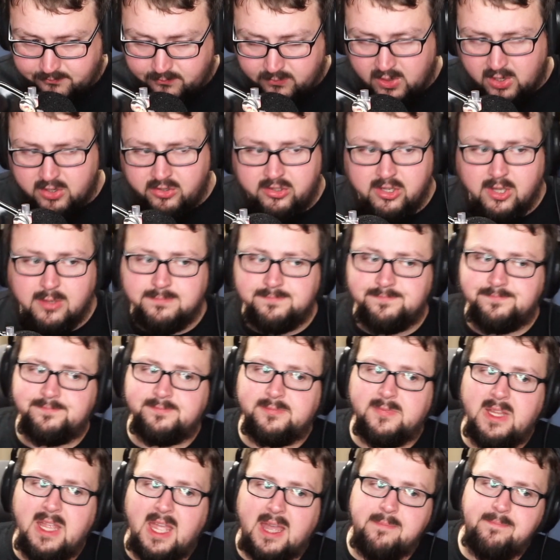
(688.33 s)
So,
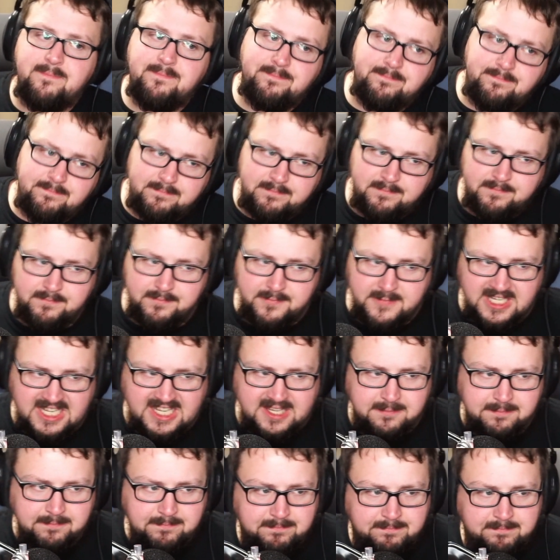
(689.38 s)
yeah. D.
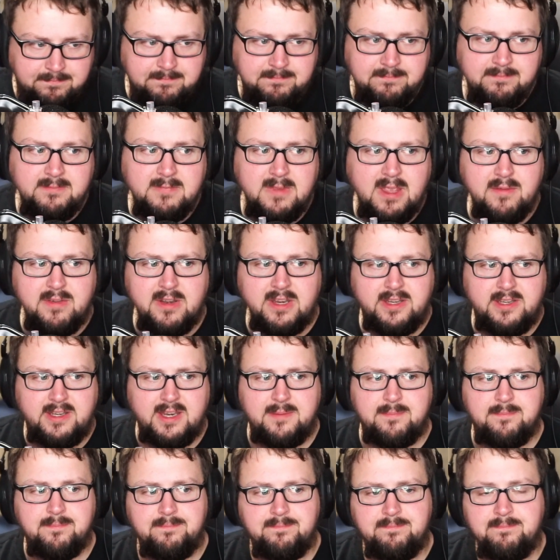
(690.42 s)
I'm giving it a D.